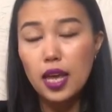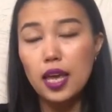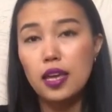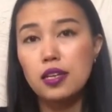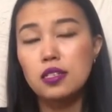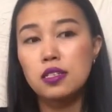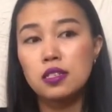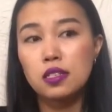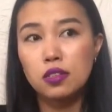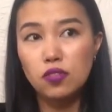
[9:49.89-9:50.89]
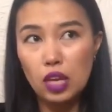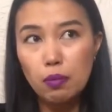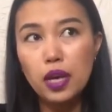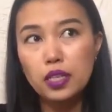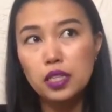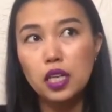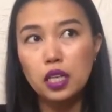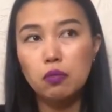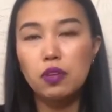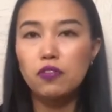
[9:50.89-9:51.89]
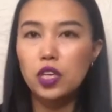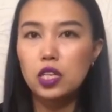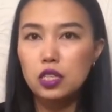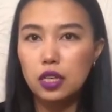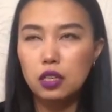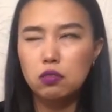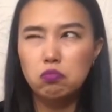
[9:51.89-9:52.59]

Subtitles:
and they might tell him, if he's like